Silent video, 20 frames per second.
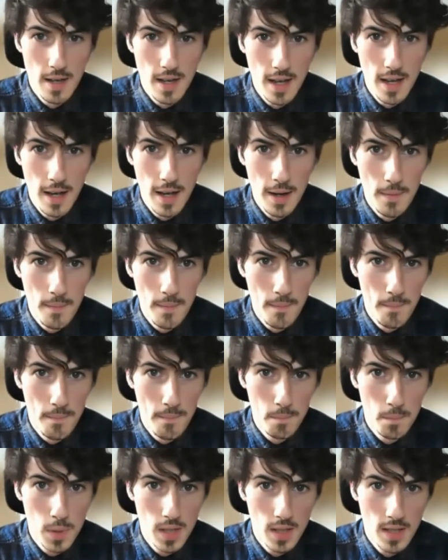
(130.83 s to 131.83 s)

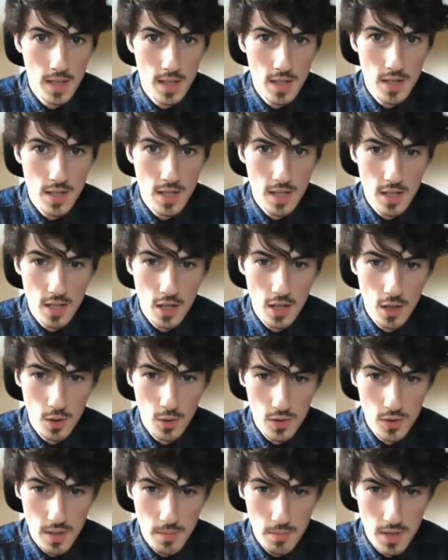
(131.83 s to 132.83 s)
But let's just
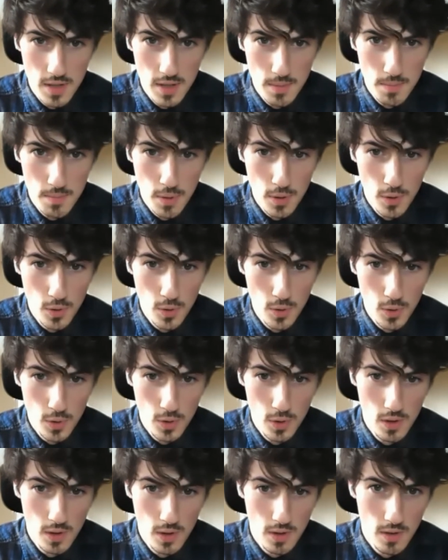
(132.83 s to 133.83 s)
close up this
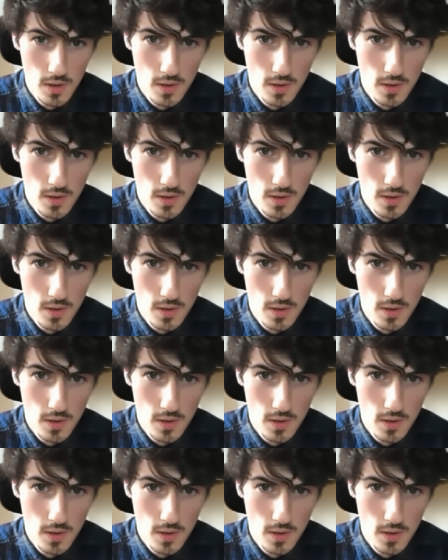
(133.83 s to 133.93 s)
poll.